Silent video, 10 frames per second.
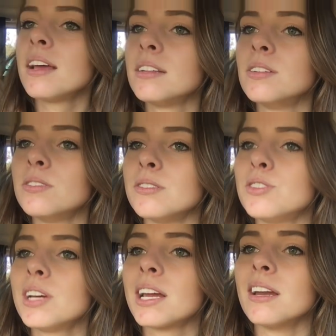There's a
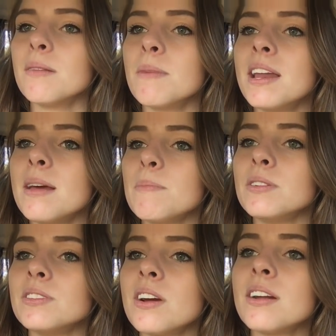chicken in my
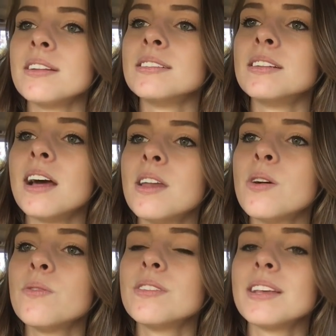neighbor's yard. I did not
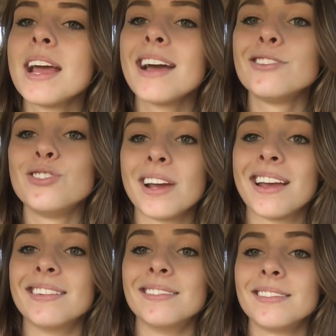know that they had
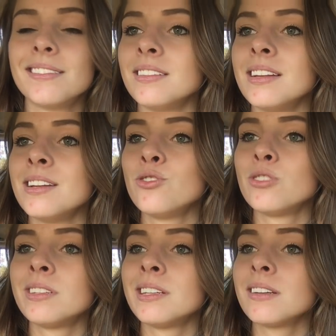chickens. It's an
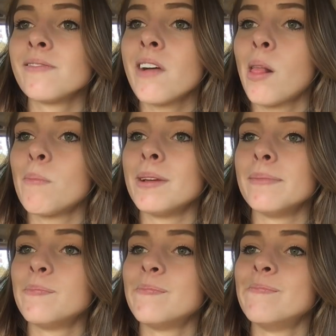interesting development.